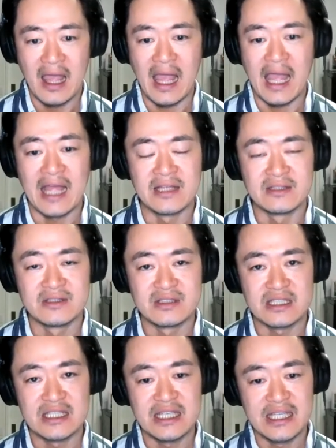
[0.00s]
And
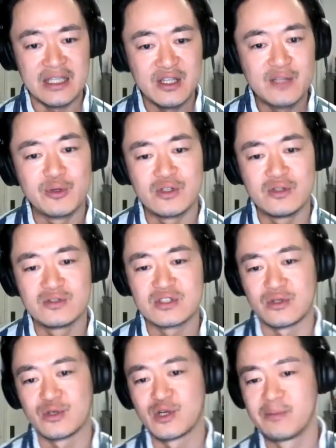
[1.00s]
in the book, you
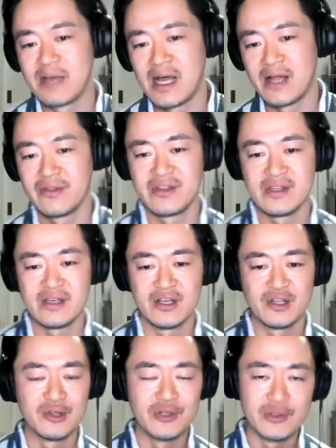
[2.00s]
talk about the
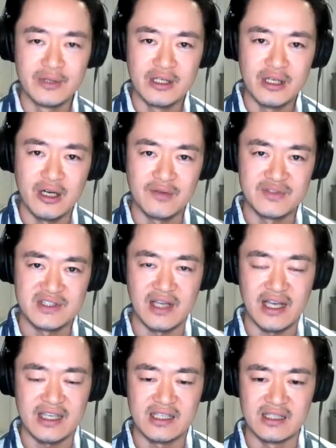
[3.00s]
allure of
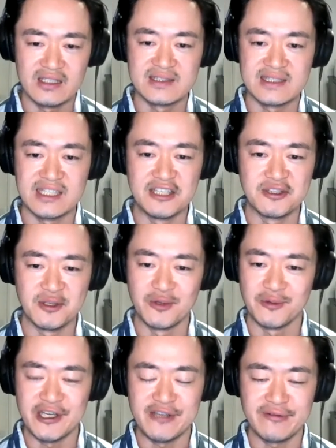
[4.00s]
psychics in
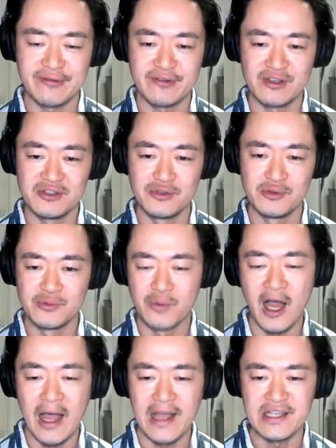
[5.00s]
grief. You
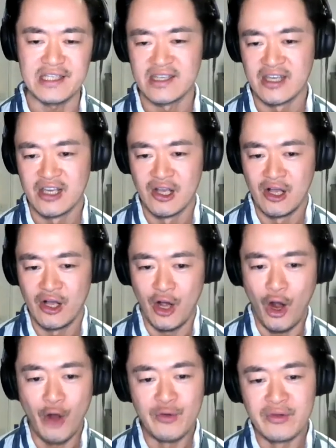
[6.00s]
write,
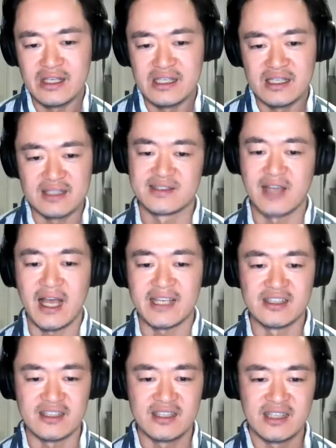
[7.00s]
only a
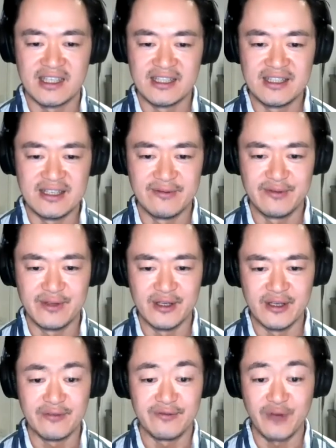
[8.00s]
psychic can give the
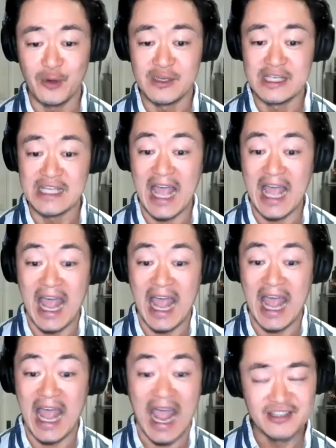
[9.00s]
phony
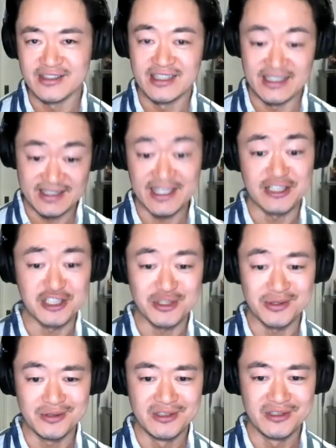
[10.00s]
and
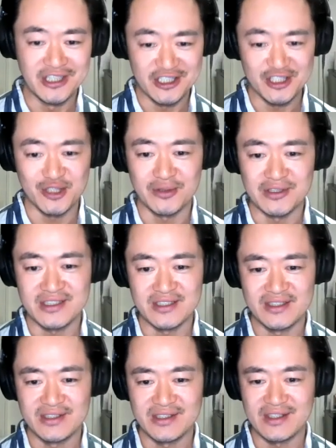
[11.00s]
essential
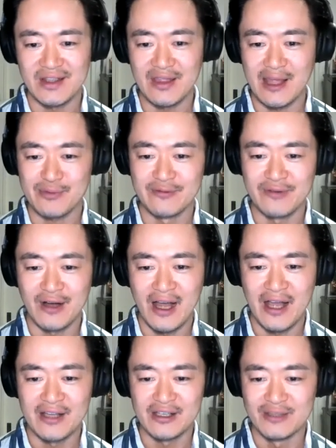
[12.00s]
assurances that
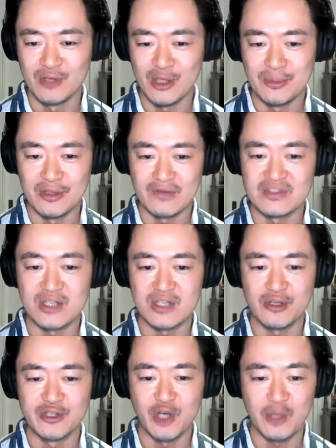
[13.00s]
provide a moment of
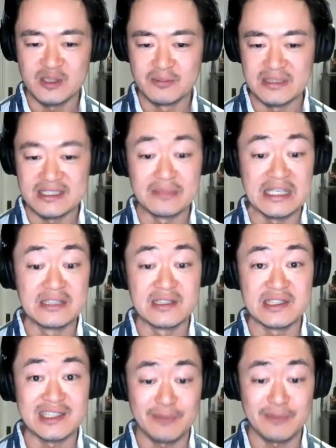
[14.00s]
solid optimism in
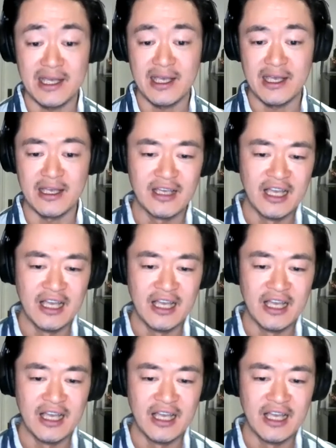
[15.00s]
despair